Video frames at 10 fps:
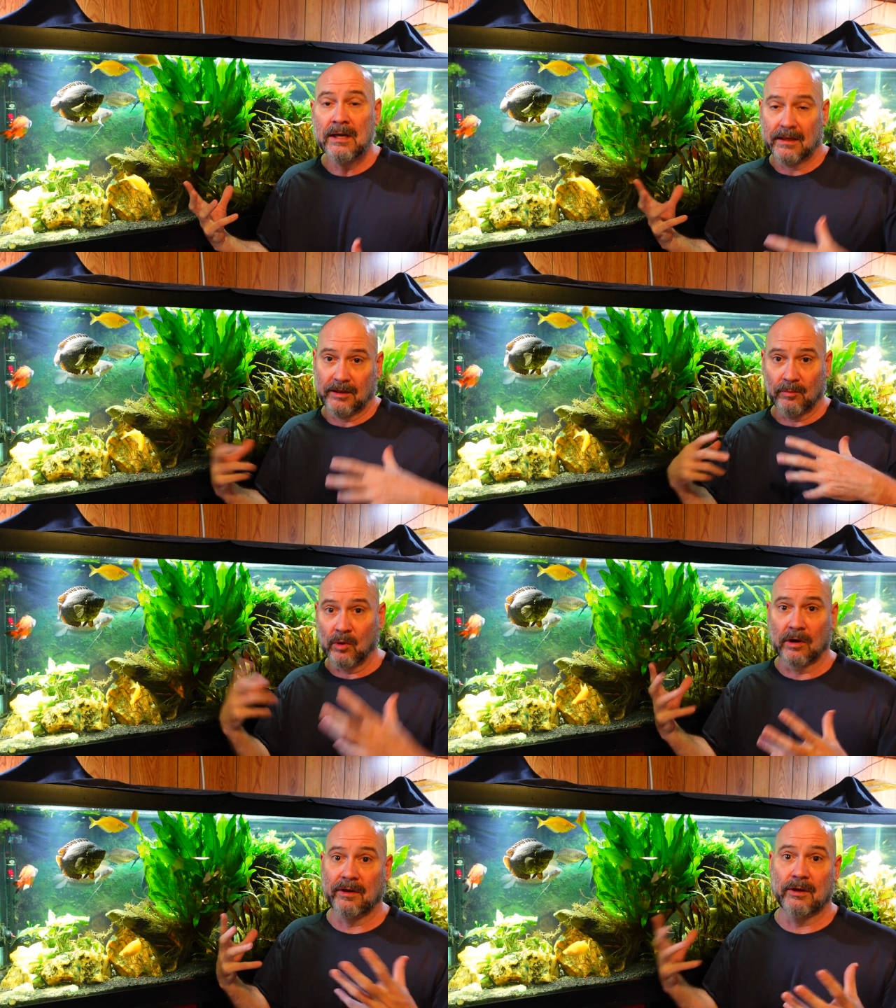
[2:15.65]
And the
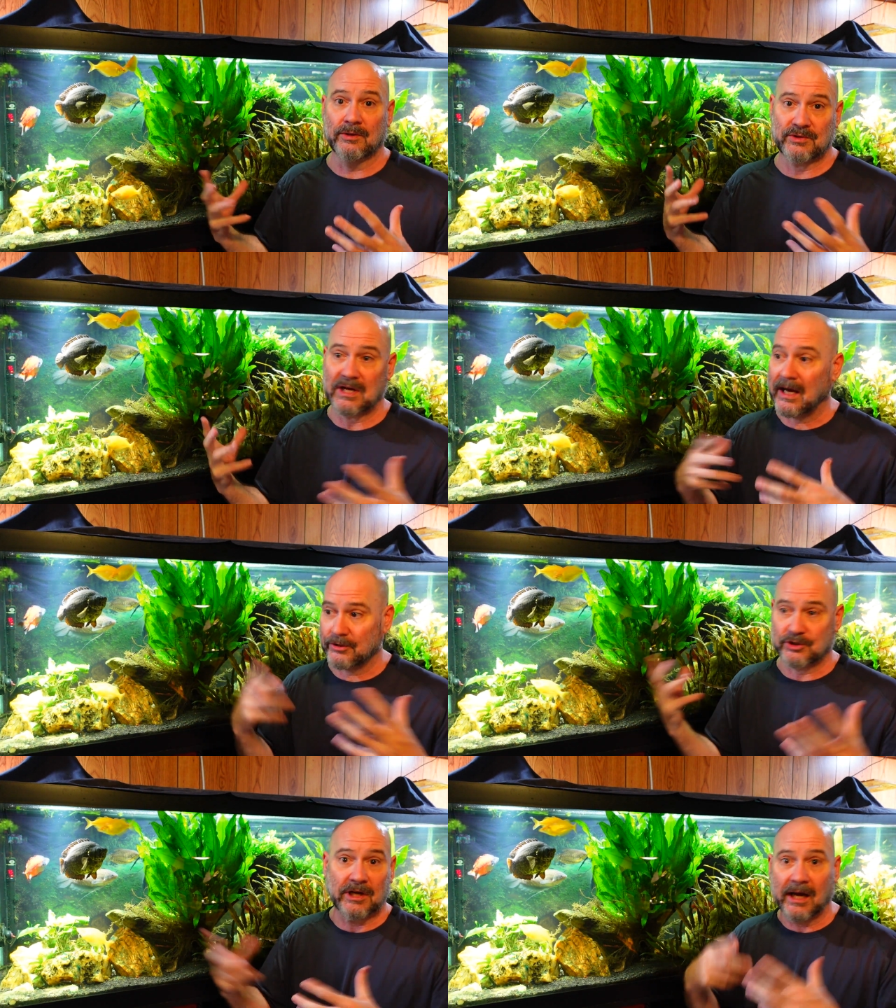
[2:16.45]
more of those
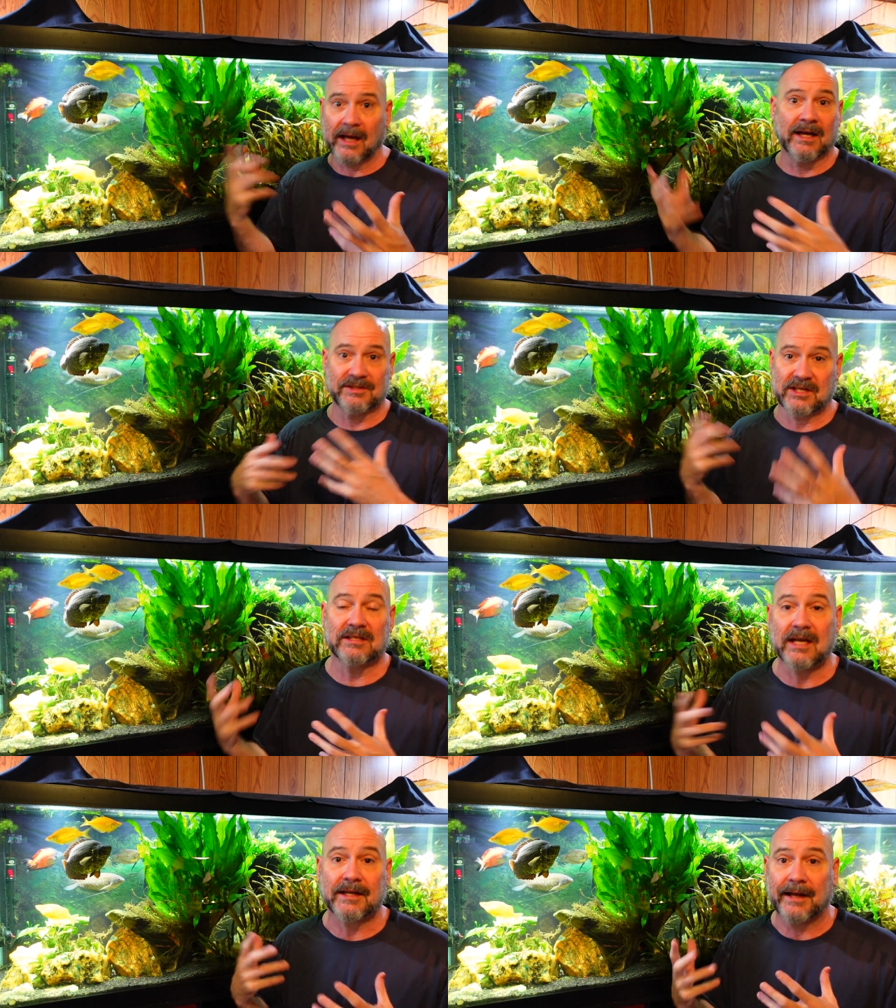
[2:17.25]
hydrogen ions get
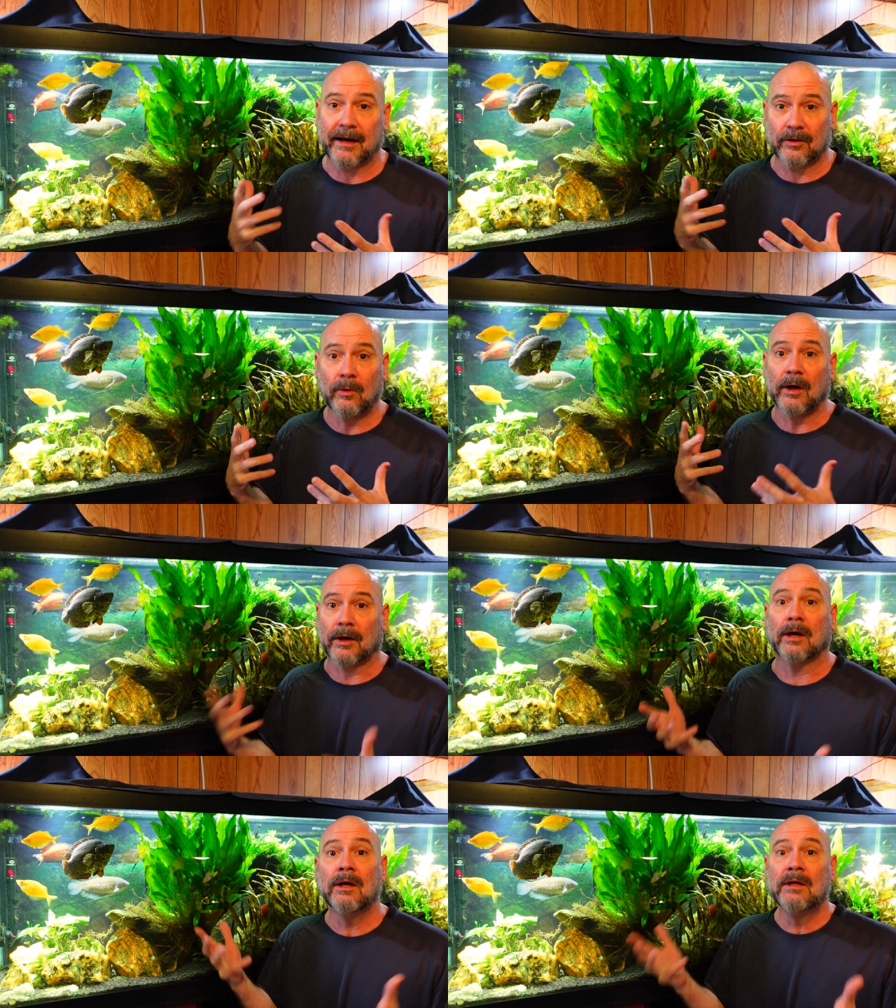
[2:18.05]
taken out of the
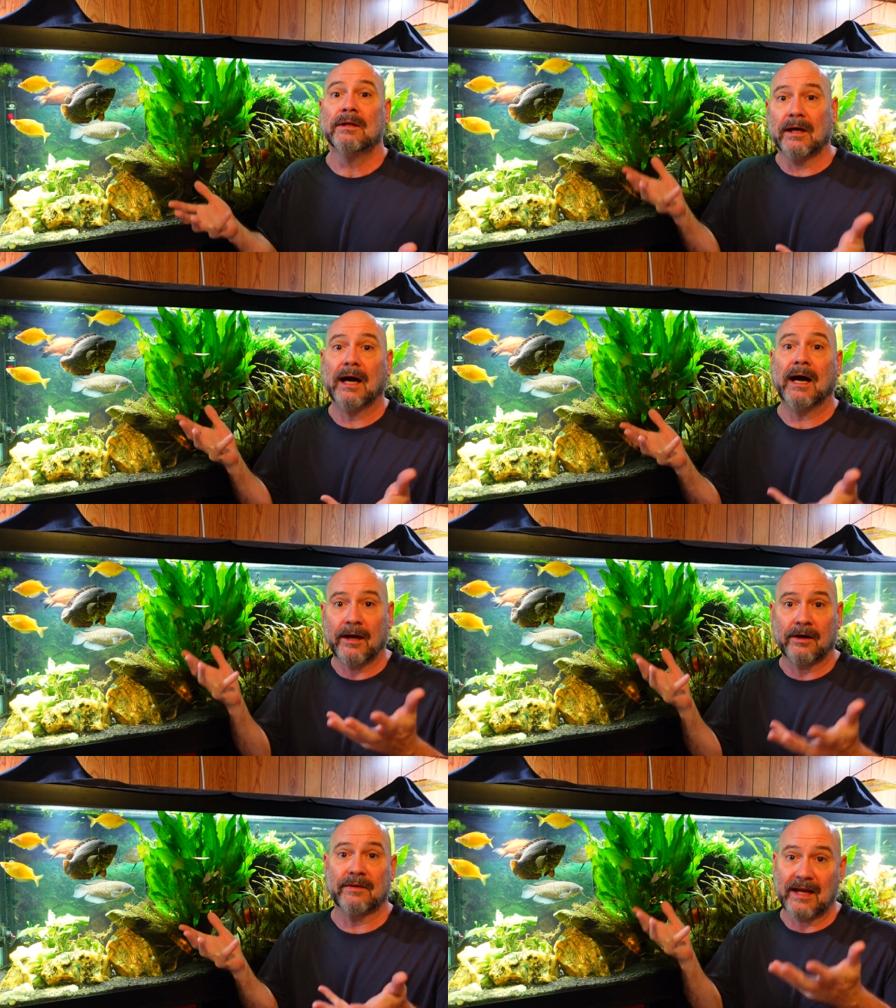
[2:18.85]
water, the
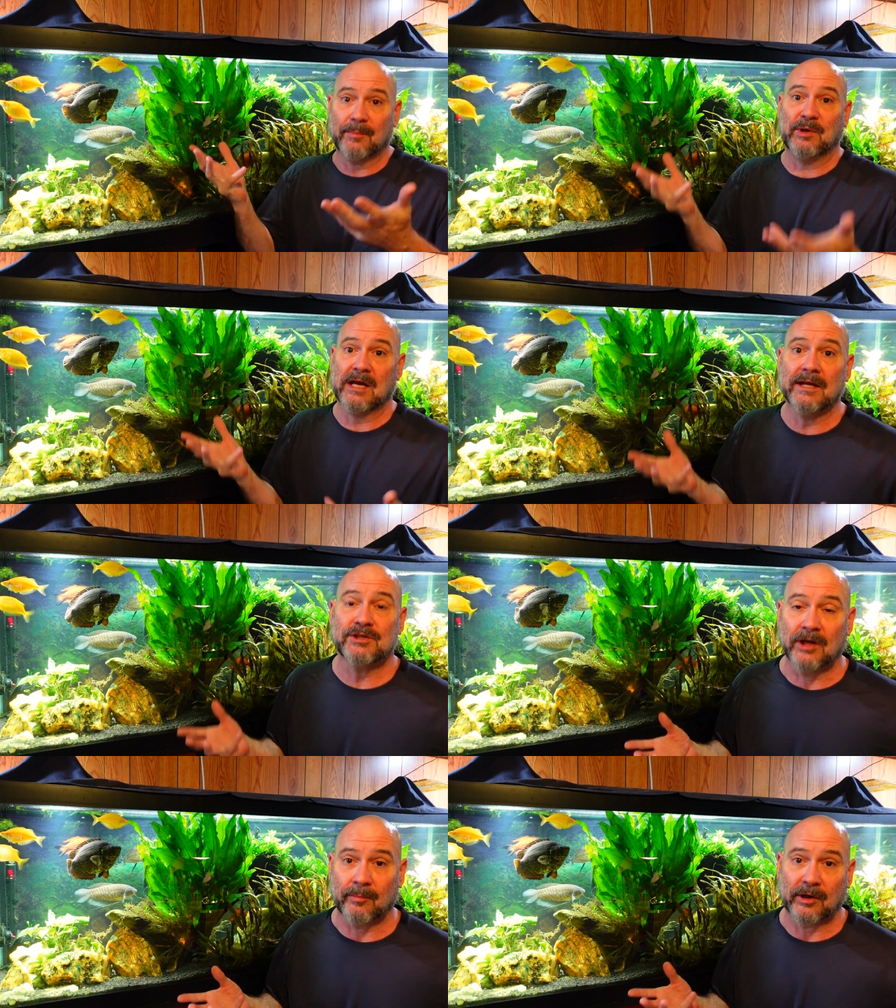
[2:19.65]
higher that
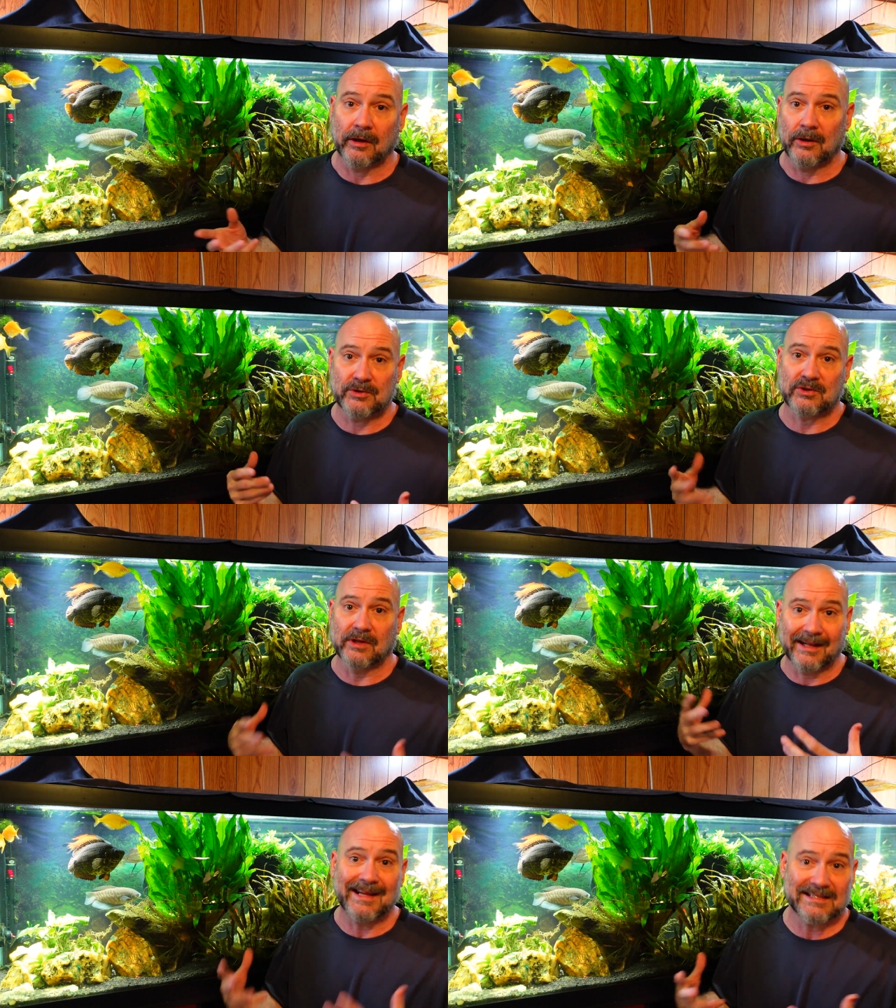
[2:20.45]
pH number goes, or
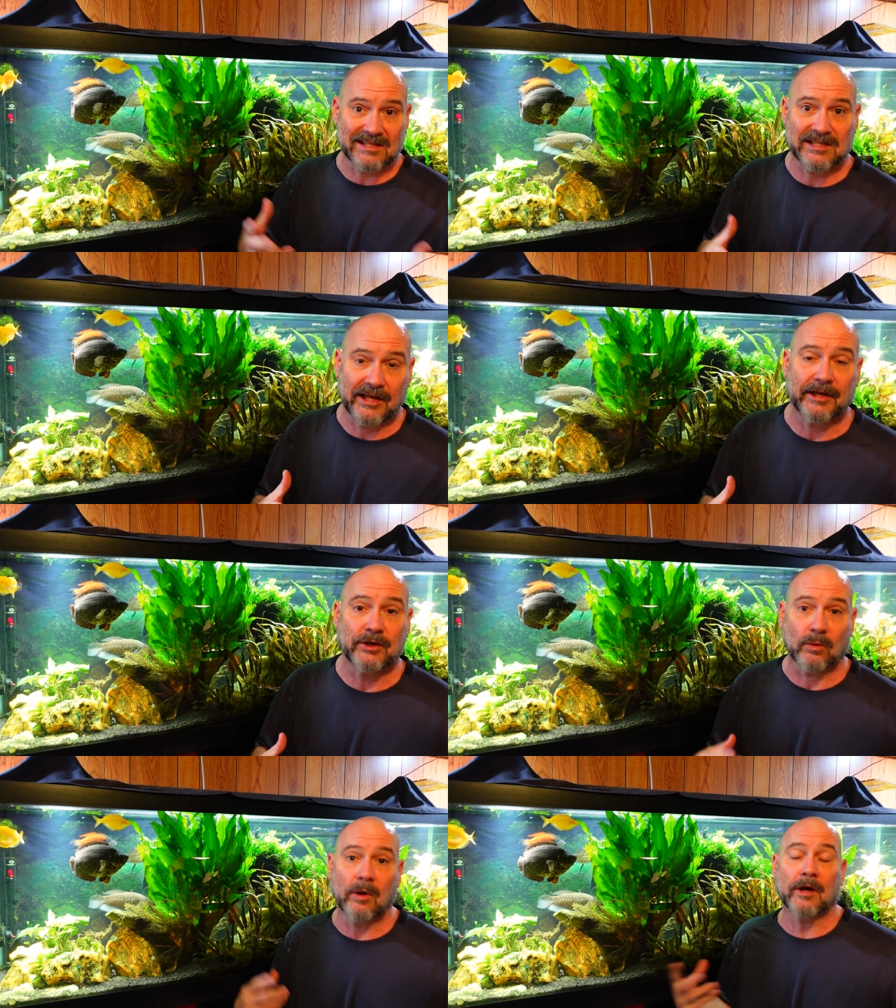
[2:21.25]
the less acidic
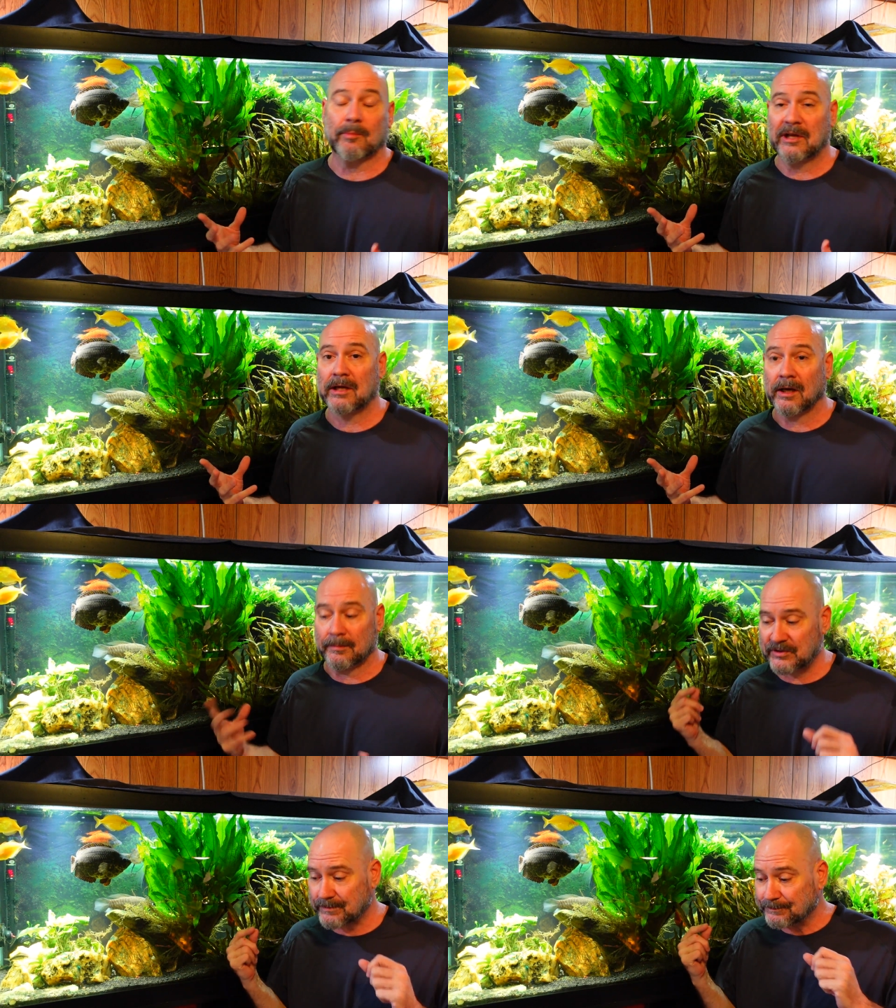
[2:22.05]
your water
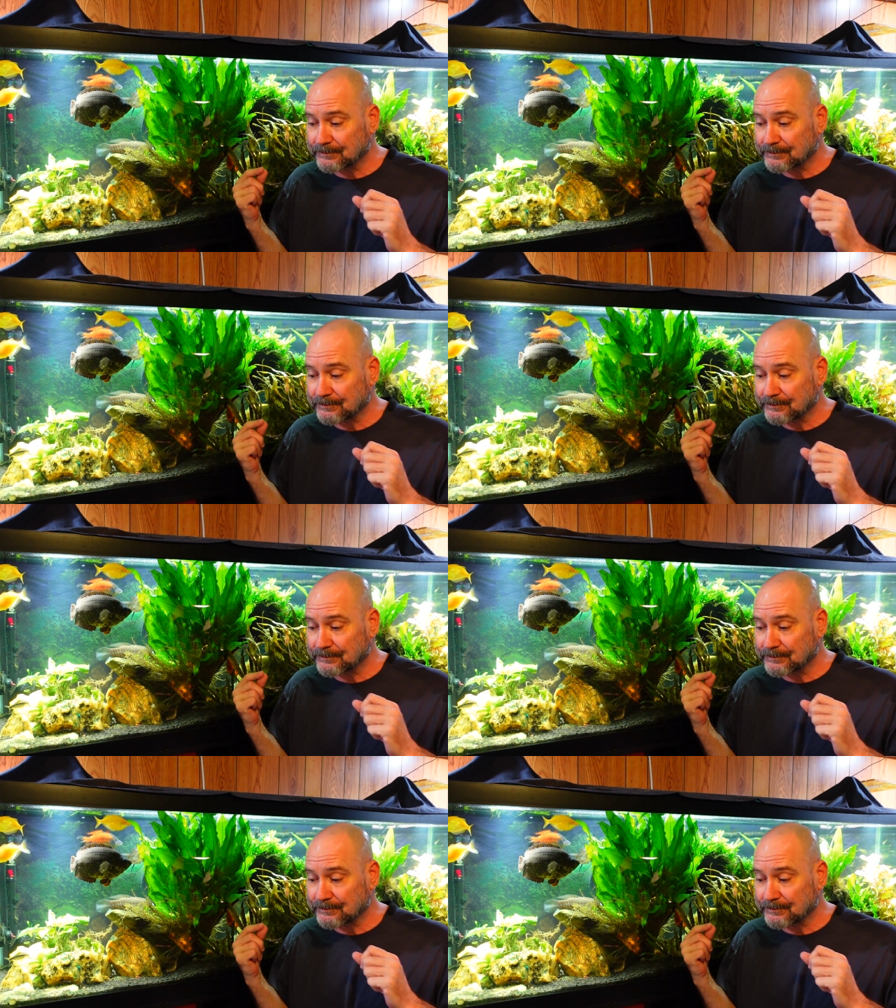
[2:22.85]
becomes.